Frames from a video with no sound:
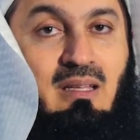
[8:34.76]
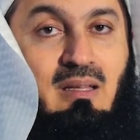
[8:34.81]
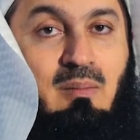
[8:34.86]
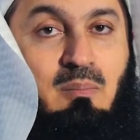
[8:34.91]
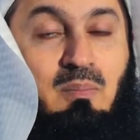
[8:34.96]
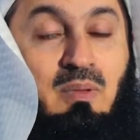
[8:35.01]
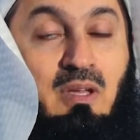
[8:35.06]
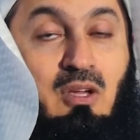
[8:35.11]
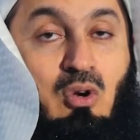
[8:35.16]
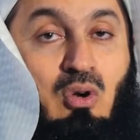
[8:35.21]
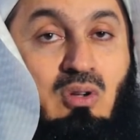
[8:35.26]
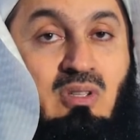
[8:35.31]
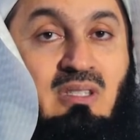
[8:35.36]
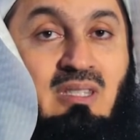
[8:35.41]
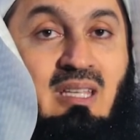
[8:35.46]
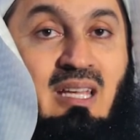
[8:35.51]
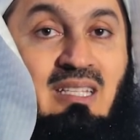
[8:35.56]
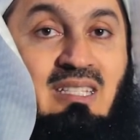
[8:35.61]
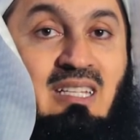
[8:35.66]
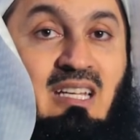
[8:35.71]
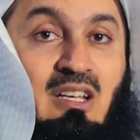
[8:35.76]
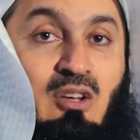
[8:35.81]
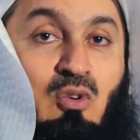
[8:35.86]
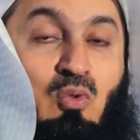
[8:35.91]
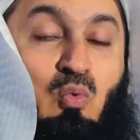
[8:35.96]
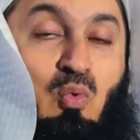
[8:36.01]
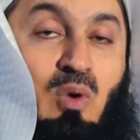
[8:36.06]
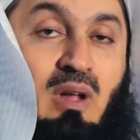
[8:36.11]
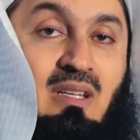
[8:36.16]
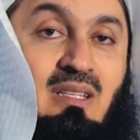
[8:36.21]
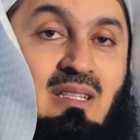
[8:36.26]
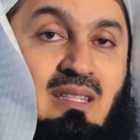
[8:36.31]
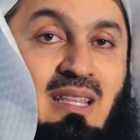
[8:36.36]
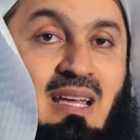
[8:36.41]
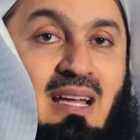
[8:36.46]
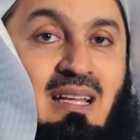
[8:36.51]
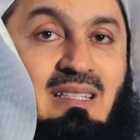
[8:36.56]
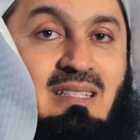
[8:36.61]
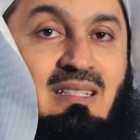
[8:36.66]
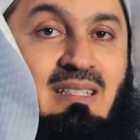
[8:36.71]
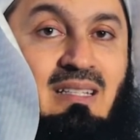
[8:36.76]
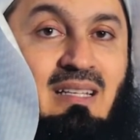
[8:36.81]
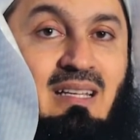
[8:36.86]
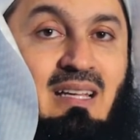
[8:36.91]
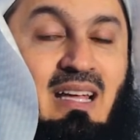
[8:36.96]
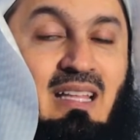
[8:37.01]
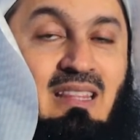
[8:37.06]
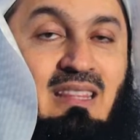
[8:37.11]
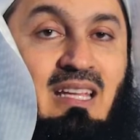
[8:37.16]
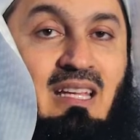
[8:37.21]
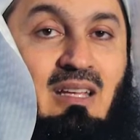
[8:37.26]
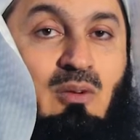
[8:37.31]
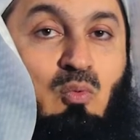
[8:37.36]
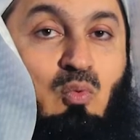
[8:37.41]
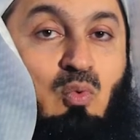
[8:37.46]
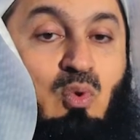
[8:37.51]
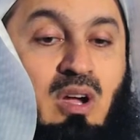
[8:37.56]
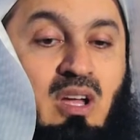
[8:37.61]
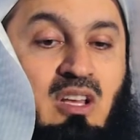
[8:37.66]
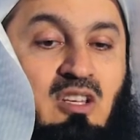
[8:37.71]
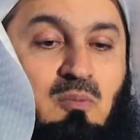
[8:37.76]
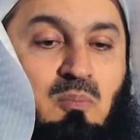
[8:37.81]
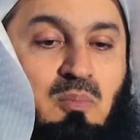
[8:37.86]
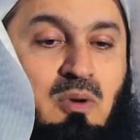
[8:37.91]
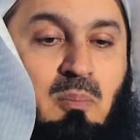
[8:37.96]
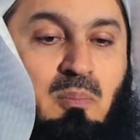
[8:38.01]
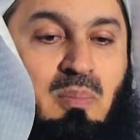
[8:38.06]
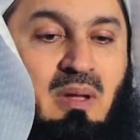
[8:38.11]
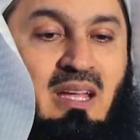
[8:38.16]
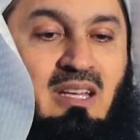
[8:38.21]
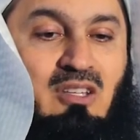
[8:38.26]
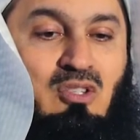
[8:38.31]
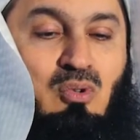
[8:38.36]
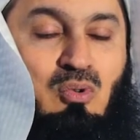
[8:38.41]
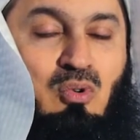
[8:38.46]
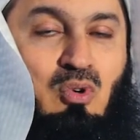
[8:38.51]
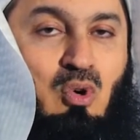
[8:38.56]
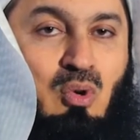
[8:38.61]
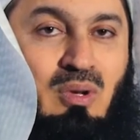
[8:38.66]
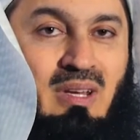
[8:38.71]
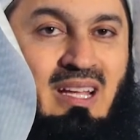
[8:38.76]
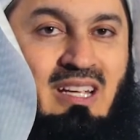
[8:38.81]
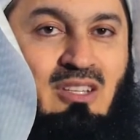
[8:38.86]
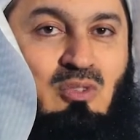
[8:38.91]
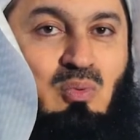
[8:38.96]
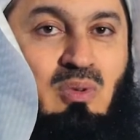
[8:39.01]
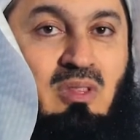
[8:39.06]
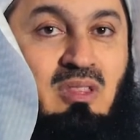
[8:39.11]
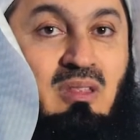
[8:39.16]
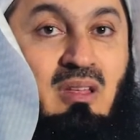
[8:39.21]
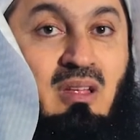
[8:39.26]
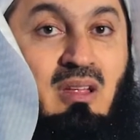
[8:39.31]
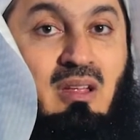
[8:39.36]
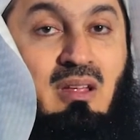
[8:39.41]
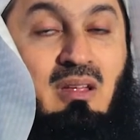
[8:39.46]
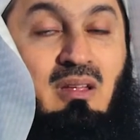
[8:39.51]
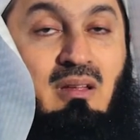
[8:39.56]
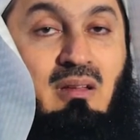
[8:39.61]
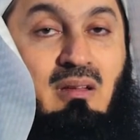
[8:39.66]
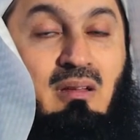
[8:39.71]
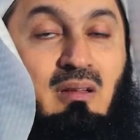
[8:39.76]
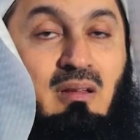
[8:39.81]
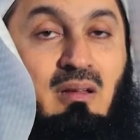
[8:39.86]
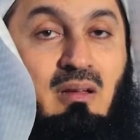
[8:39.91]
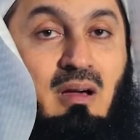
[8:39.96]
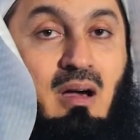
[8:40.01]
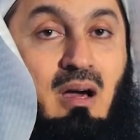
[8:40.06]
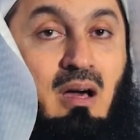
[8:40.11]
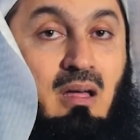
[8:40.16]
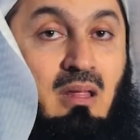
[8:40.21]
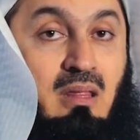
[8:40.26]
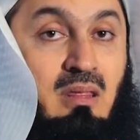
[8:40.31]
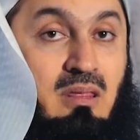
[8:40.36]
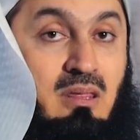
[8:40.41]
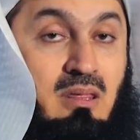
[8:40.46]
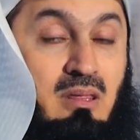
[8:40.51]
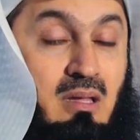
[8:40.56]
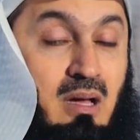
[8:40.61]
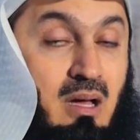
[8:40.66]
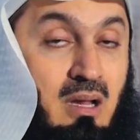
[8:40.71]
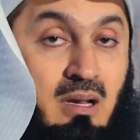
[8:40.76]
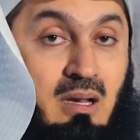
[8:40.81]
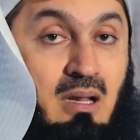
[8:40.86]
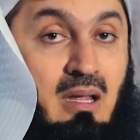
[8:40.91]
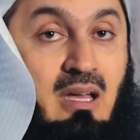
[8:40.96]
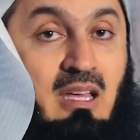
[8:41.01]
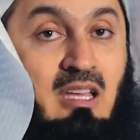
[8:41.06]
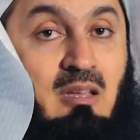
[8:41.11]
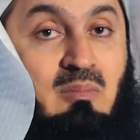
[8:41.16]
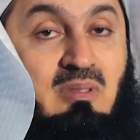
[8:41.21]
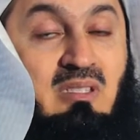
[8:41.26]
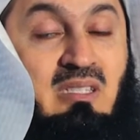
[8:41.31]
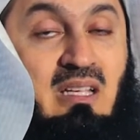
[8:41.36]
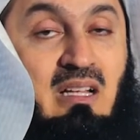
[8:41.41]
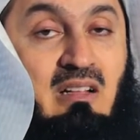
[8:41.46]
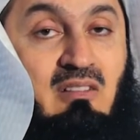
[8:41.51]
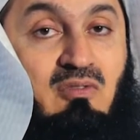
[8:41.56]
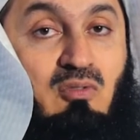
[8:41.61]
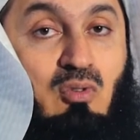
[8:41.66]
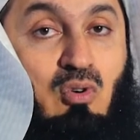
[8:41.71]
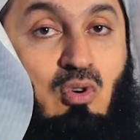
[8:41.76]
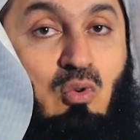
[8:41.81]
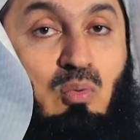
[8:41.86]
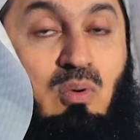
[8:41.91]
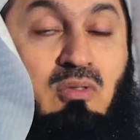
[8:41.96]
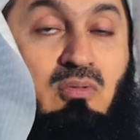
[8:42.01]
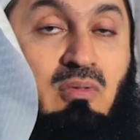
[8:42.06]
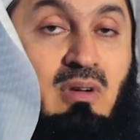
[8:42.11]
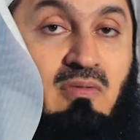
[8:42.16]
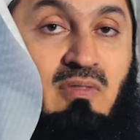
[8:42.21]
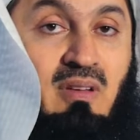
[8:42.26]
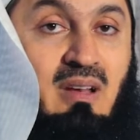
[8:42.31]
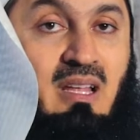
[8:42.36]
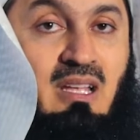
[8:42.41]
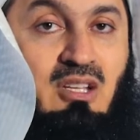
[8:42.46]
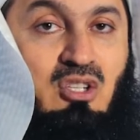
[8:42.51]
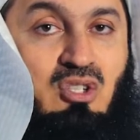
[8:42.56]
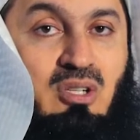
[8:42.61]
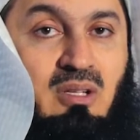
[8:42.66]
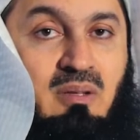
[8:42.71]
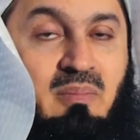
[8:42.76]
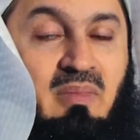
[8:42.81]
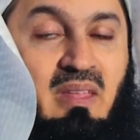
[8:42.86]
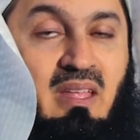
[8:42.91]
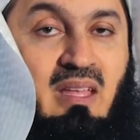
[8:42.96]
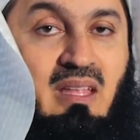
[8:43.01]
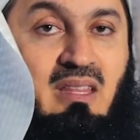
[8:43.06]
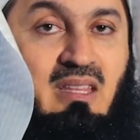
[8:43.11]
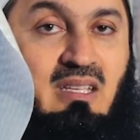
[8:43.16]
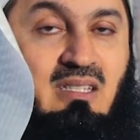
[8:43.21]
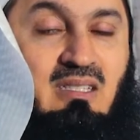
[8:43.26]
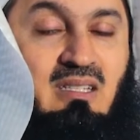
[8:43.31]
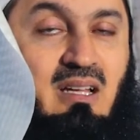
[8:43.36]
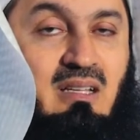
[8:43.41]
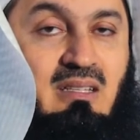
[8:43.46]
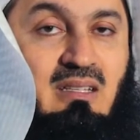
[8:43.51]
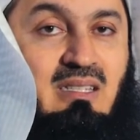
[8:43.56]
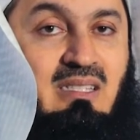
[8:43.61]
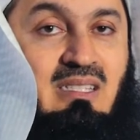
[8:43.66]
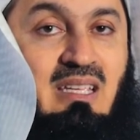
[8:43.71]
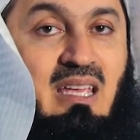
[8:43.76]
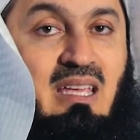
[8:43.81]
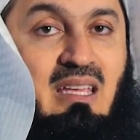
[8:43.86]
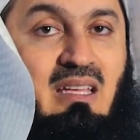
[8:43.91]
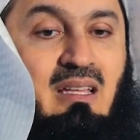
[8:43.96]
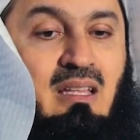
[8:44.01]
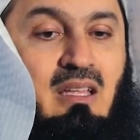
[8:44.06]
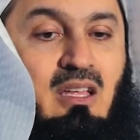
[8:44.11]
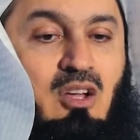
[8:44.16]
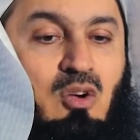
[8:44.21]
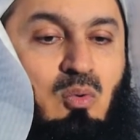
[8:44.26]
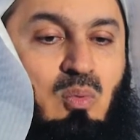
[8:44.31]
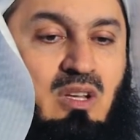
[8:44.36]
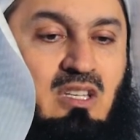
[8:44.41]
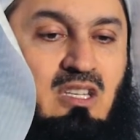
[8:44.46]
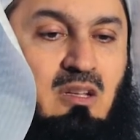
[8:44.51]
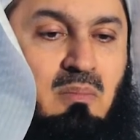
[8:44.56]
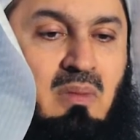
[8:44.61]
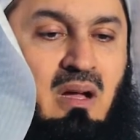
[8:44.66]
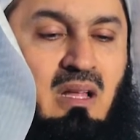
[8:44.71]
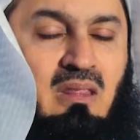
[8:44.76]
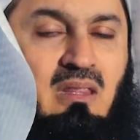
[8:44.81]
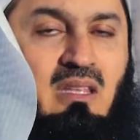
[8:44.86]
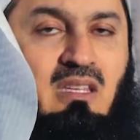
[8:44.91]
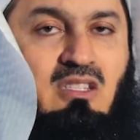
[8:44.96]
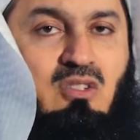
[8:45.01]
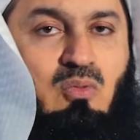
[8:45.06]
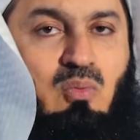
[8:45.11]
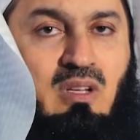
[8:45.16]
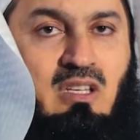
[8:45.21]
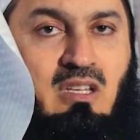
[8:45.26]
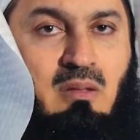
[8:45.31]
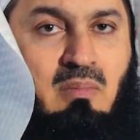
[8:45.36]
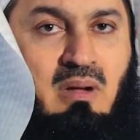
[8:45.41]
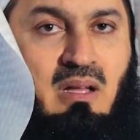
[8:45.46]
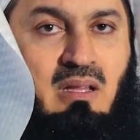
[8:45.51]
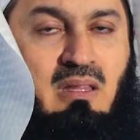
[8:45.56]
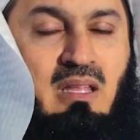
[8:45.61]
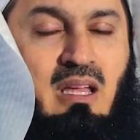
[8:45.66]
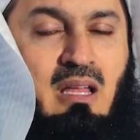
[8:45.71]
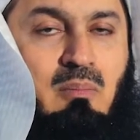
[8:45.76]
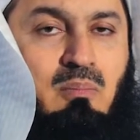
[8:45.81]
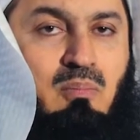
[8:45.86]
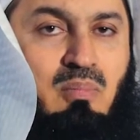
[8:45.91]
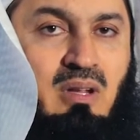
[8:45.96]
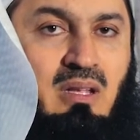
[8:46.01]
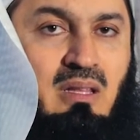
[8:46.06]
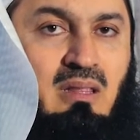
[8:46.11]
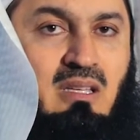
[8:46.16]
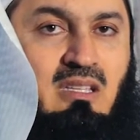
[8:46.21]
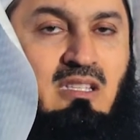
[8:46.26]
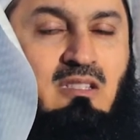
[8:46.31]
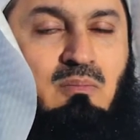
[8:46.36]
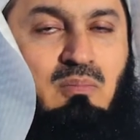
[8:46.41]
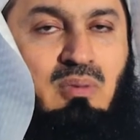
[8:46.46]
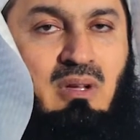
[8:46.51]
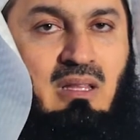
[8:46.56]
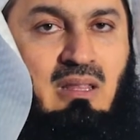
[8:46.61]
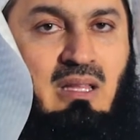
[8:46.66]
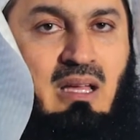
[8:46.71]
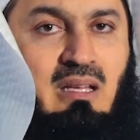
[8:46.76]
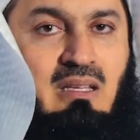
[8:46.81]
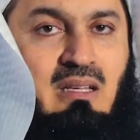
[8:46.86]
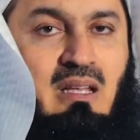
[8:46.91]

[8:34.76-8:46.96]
Because they didn't want that and they weren't prepared to connect with uh, Allah Himself or with revelation, they started saying, We demand this, we demand that, bring this, bring that.